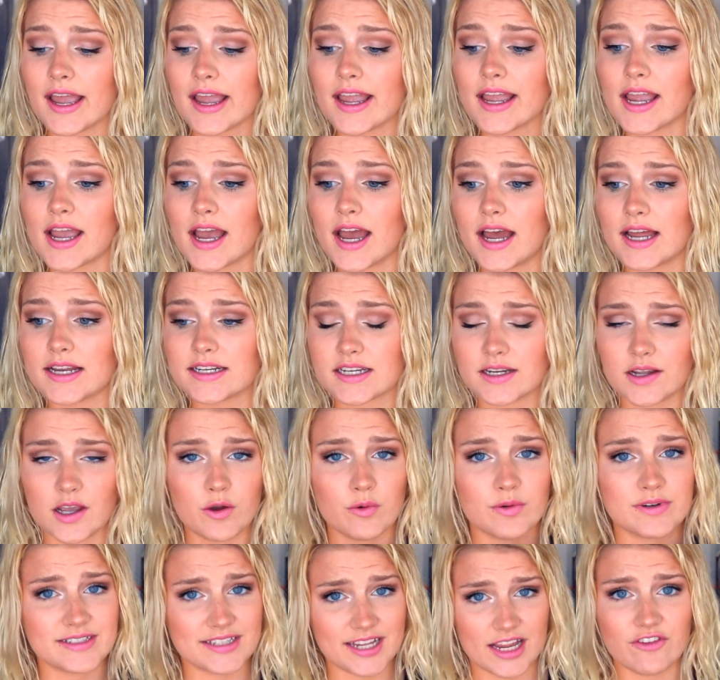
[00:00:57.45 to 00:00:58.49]
and it
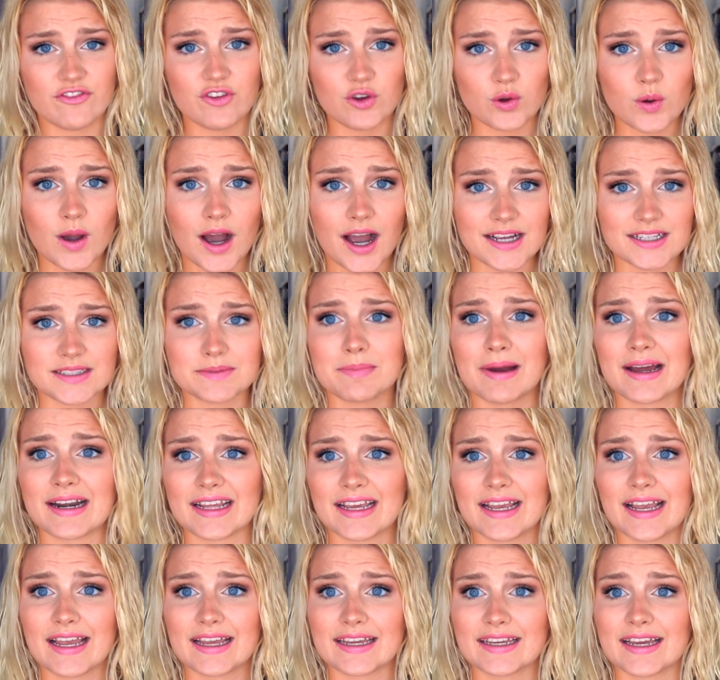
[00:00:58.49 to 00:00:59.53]
would save you guys
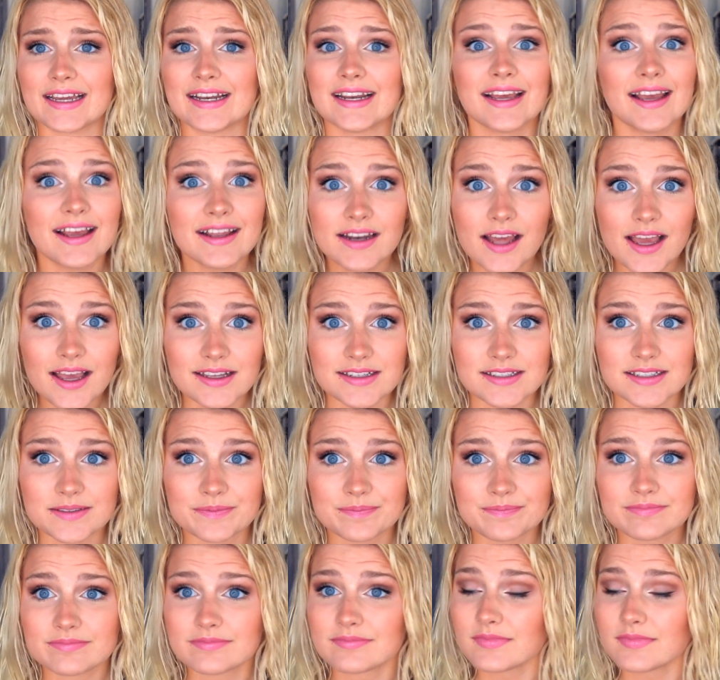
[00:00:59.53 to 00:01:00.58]
money, and it is.